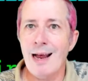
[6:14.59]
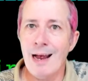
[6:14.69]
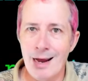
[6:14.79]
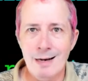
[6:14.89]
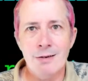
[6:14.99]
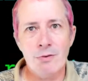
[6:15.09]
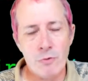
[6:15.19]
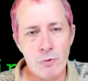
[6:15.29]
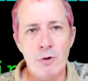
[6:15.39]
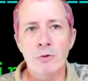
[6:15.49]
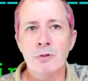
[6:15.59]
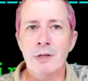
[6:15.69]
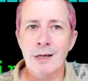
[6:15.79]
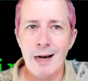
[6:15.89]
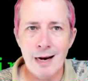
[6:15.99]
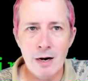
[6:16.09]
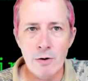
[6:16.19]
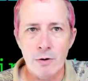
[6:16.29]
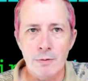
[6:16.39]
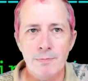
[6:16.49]
edit throws an
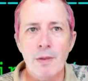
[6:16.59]
error.